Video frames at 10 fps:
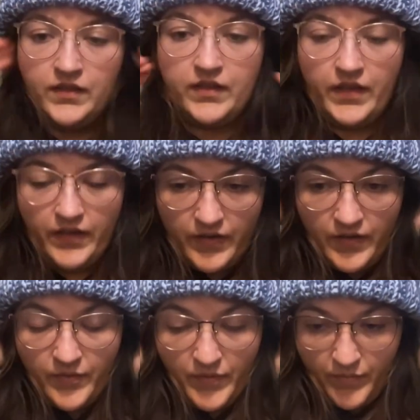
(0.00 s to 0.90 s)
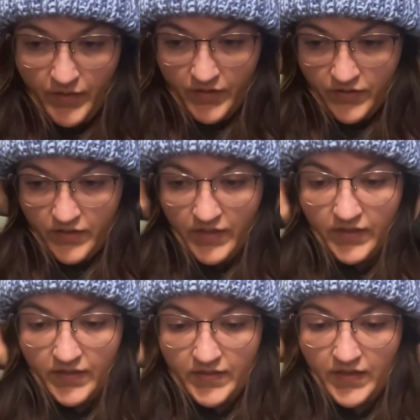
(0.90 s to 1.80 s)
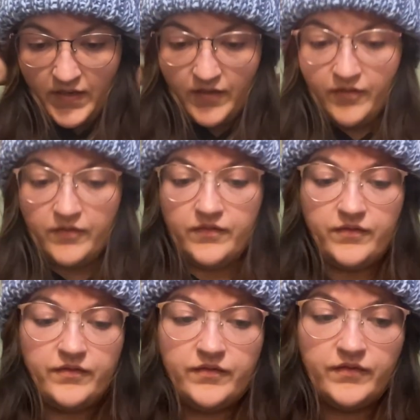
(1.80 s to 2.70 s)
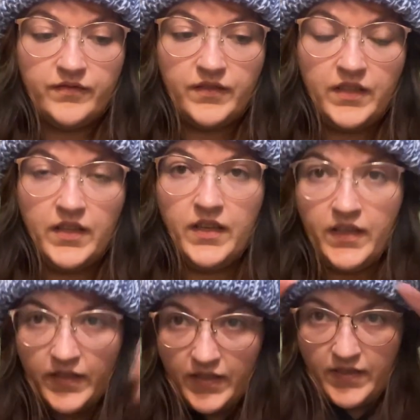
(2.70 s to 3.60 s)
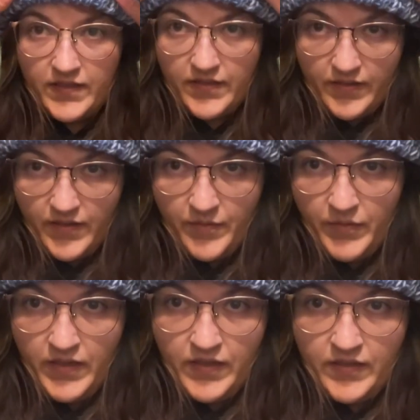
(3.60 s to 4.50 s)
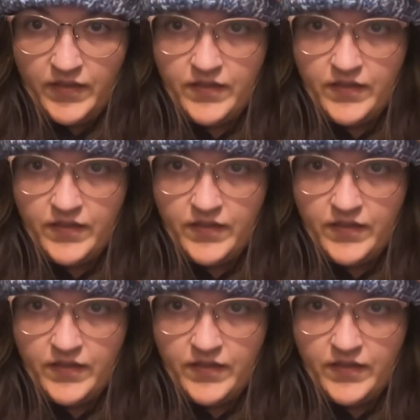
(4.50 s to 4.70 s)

I don't know, maybe I should take this out. Because, I mean,